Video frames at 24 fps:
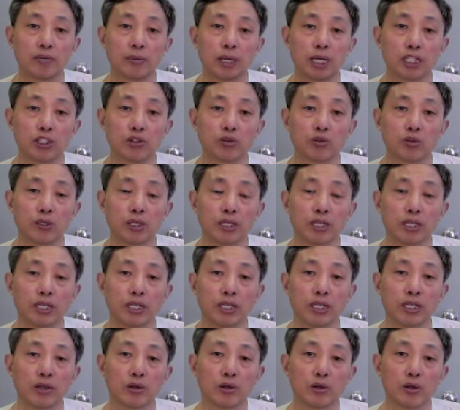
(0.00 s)
mix with
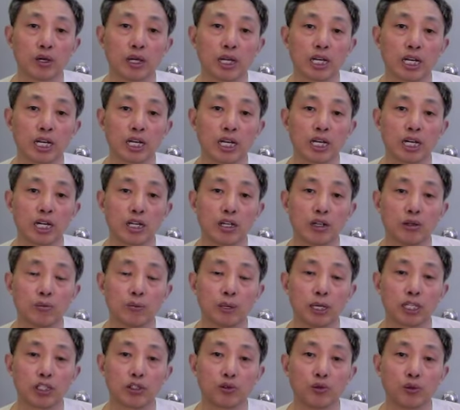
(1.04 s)
acrylic color,
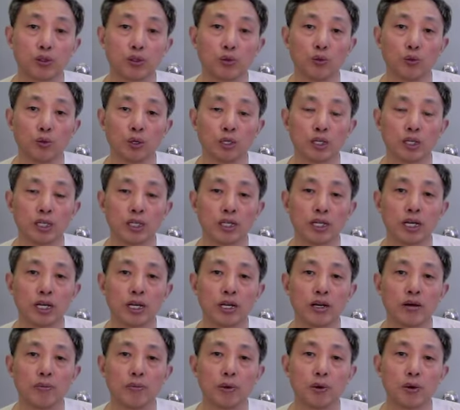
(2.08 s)
mix with water,
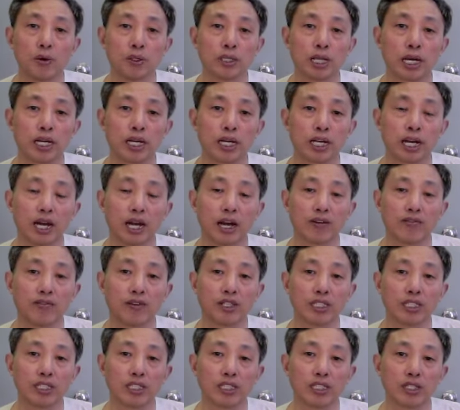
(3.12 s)
pour on the
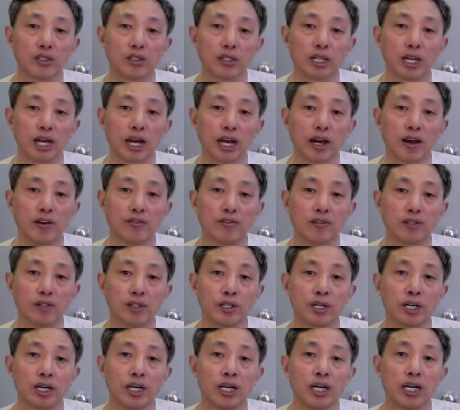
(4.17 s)
canvas, so they have
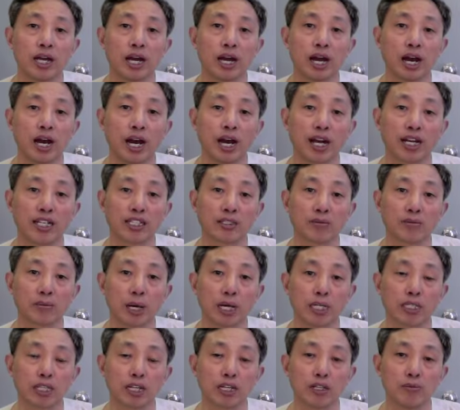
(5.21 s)

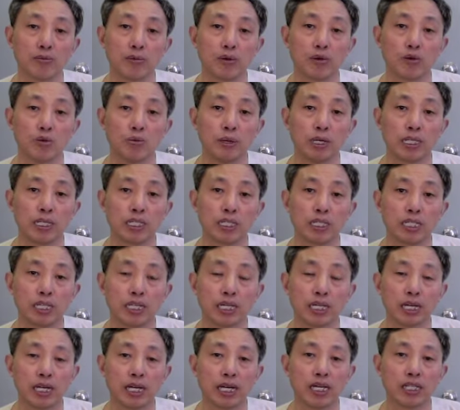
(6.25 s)
unexpected movements.
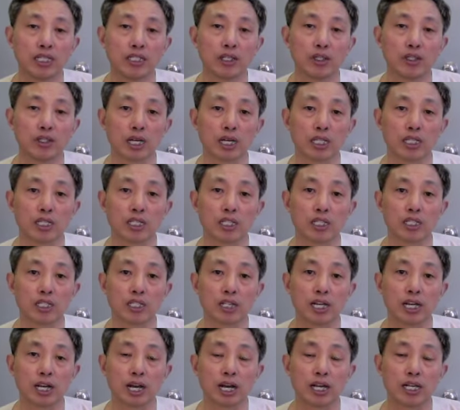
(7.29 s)
So that's the
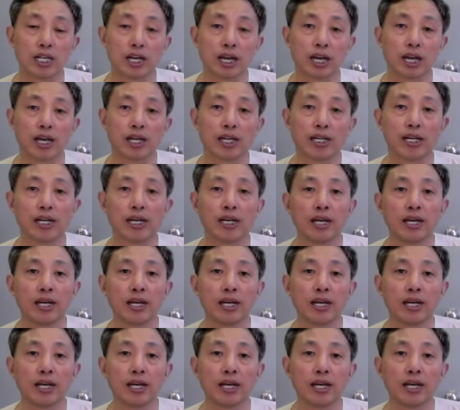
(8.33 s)
yin and yang.